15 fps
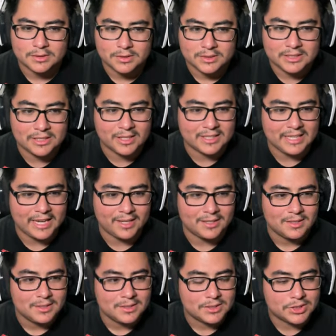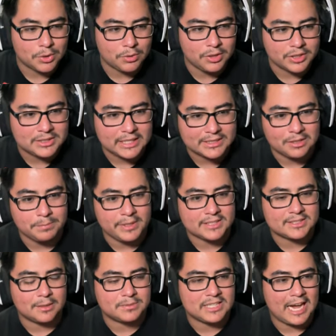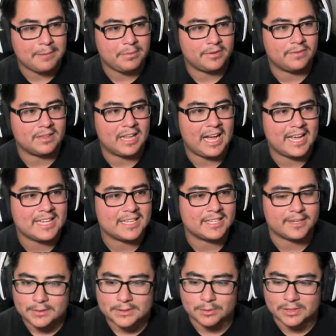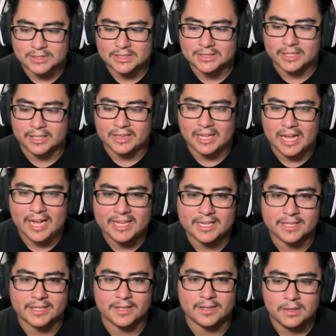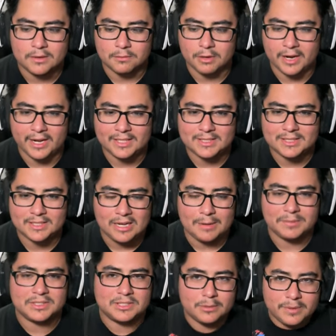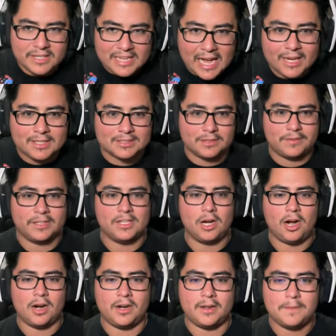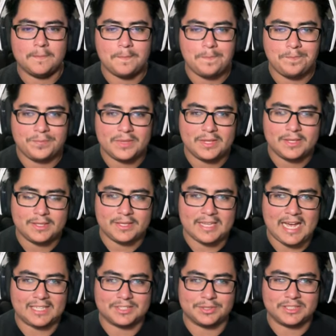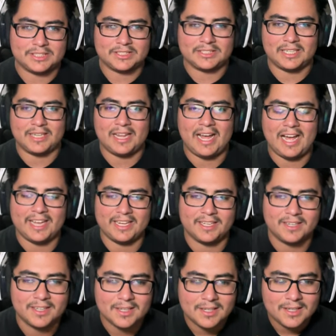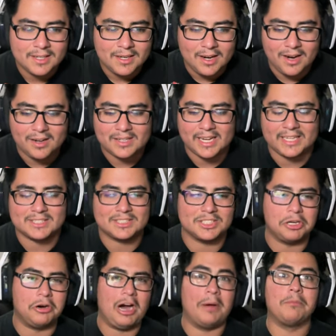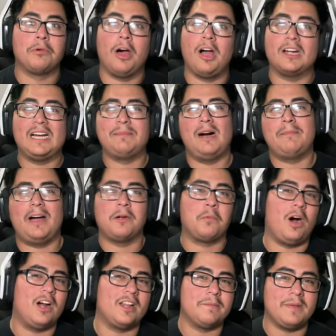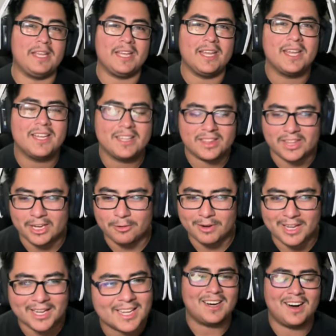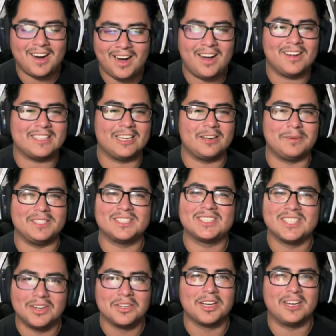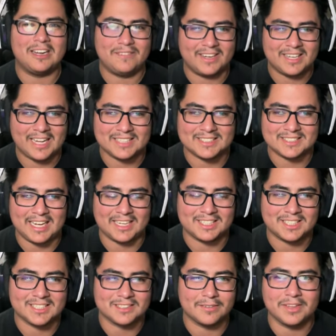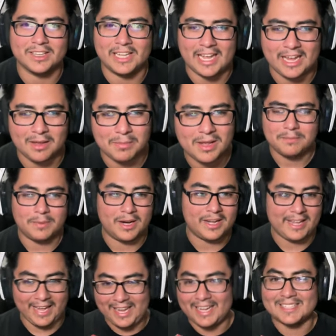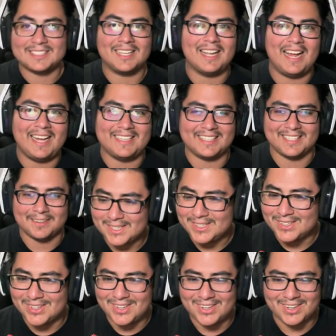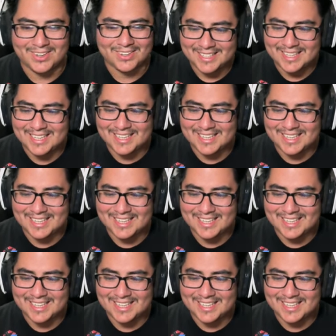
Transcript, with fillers: See, look at that. So it looks like to be some type of lion. So this is a lion, right? I'm assuming, yeah, because of the yarn. Yeah, so this is a lion. Okay, so I'm wrong about my wallaby theory. Oh, that would have been so good if I guessed that because of the name. But hey, it's a lion. Cool.